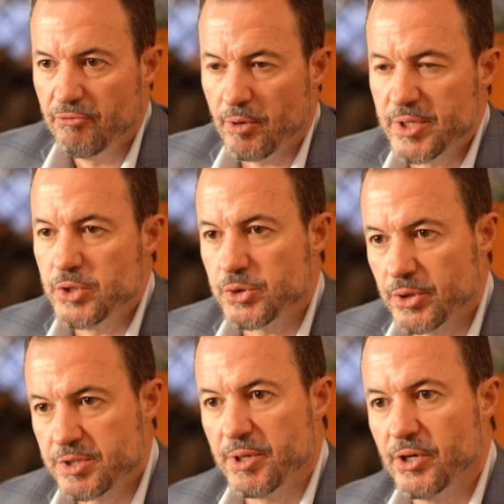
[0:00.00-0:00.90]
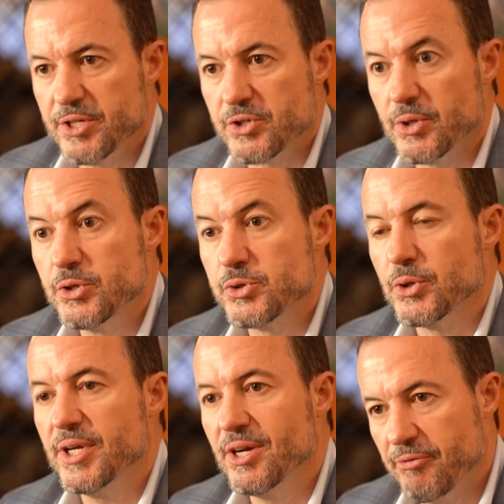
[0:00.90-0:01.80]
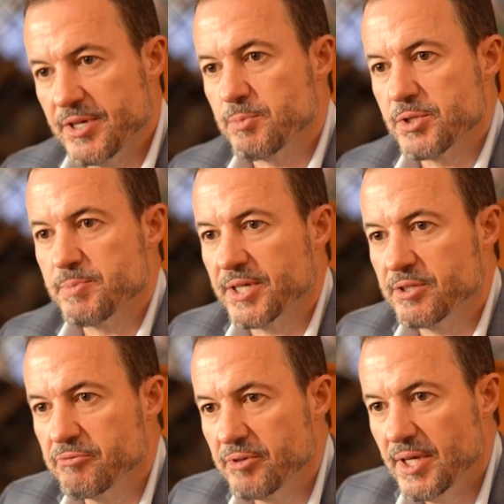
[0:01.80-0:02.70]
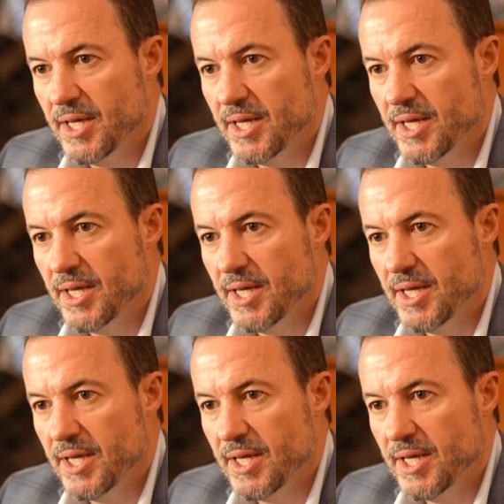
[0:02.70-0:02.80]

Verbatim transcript: From a user experience or a user interface perspective,